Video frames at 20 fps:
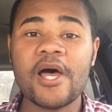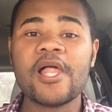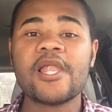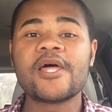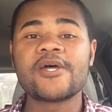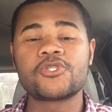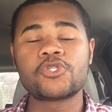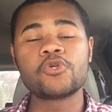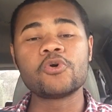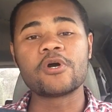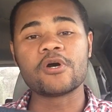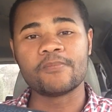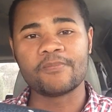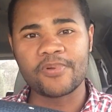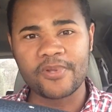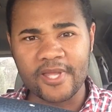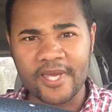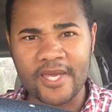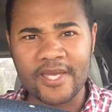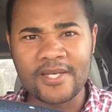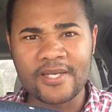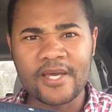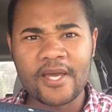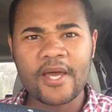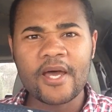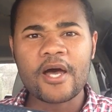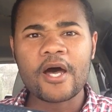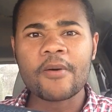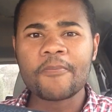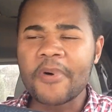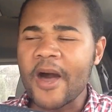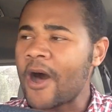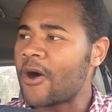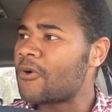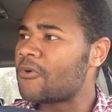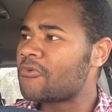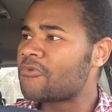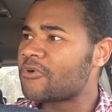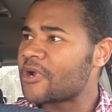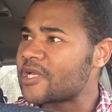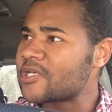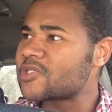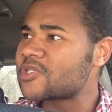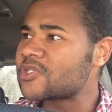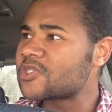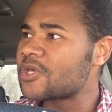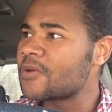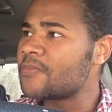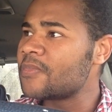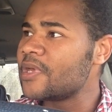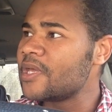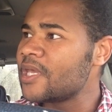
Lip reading: likes to complain about racism,